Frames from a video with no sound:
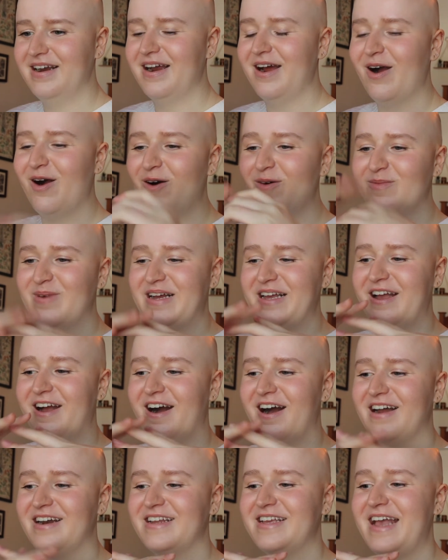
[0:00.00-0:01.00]
Oh my
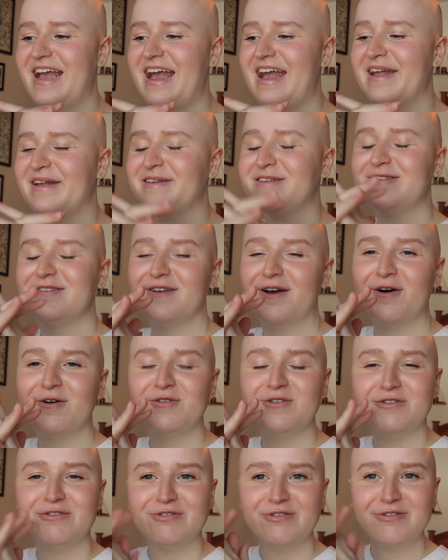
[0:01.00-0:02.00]
god, okay,
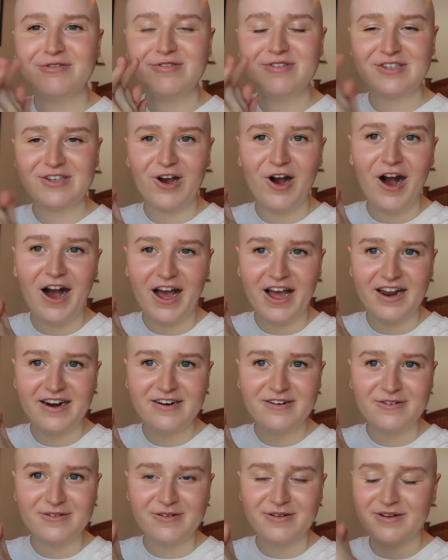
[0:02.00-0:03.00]
so Drew Scott
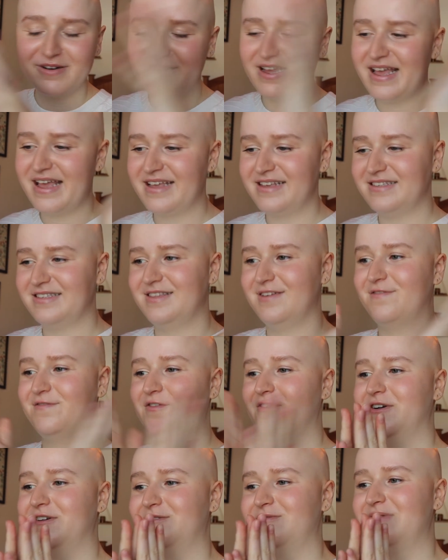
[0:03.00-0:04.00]
is the
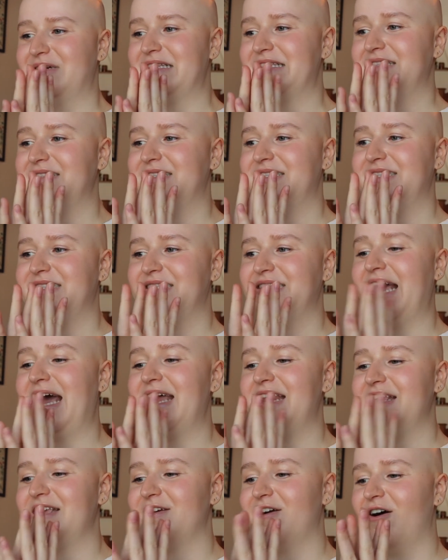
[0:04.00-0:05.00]
first one
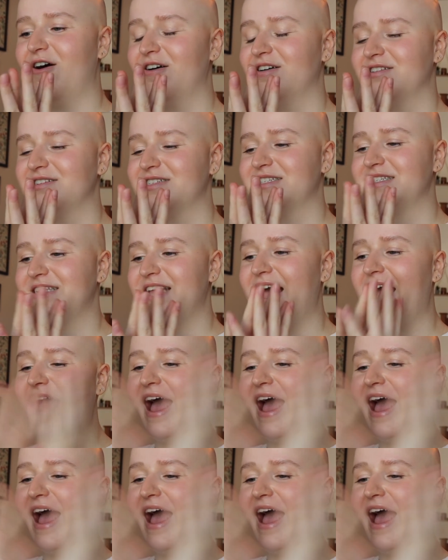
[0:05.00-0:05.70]
that he calls.